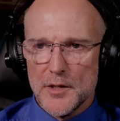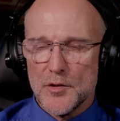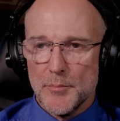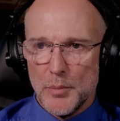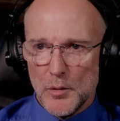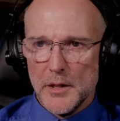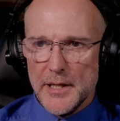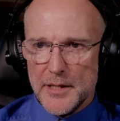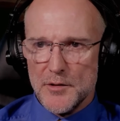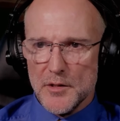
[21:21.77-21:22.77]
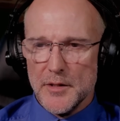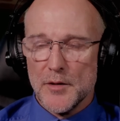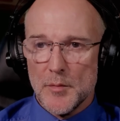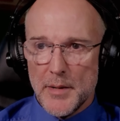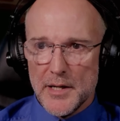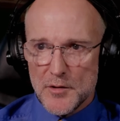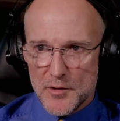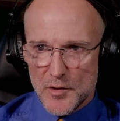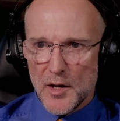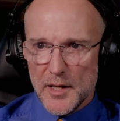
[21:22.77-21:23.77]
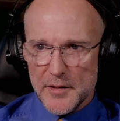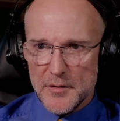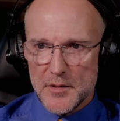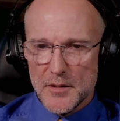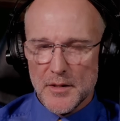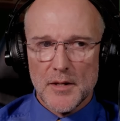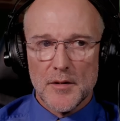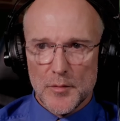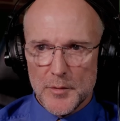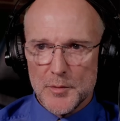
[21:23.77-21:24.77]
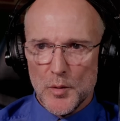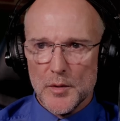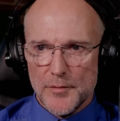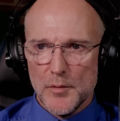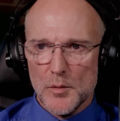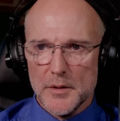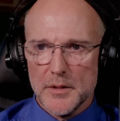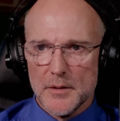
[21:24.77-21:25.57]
to pull their heads in and remain silent from this point forward,